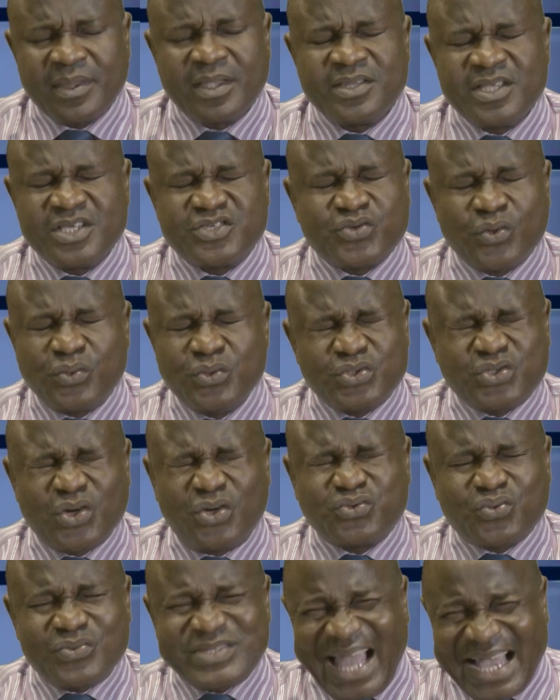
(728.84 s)
the
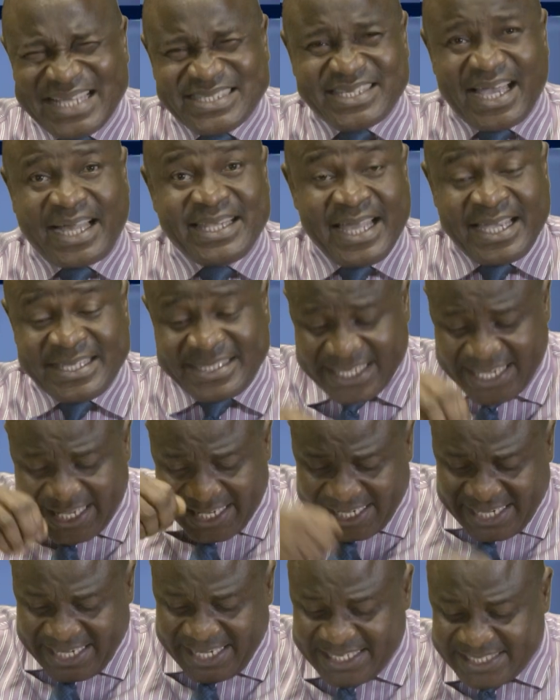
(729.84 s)
solution to that challenge
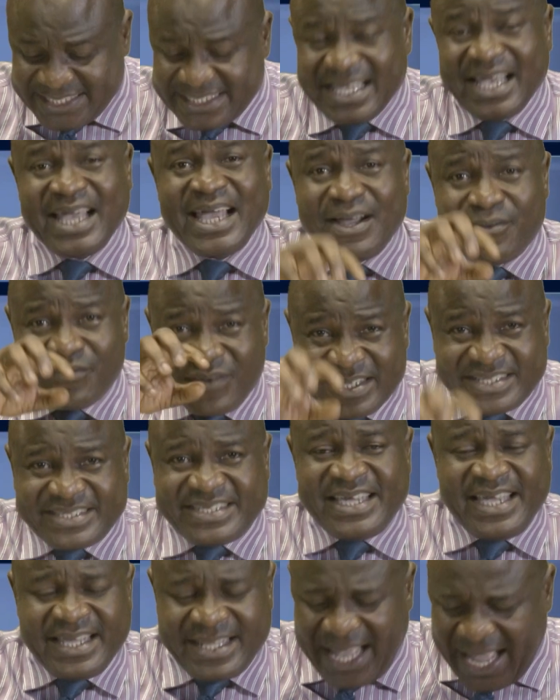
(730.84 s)
is
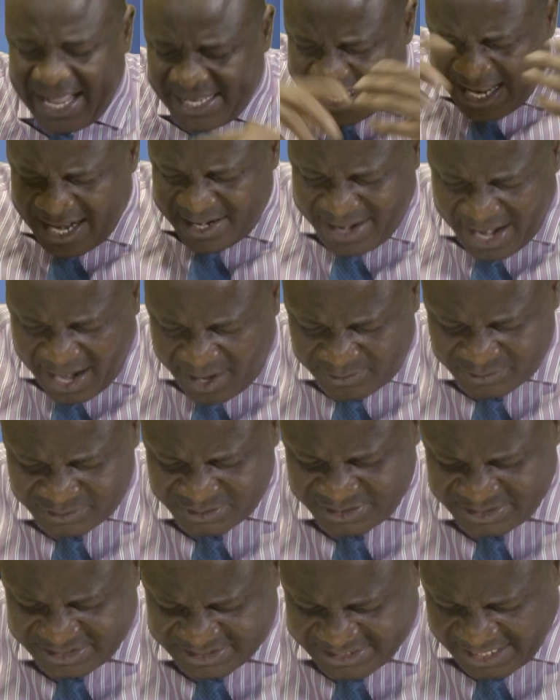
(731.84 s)
within and
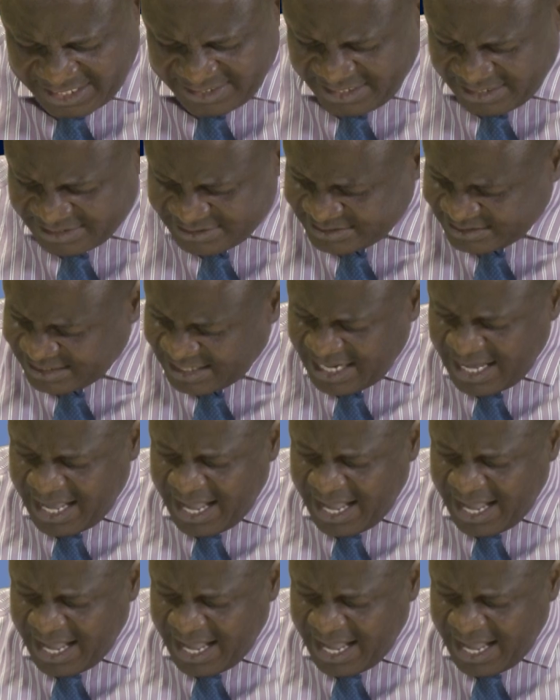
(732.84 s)
around the challenge.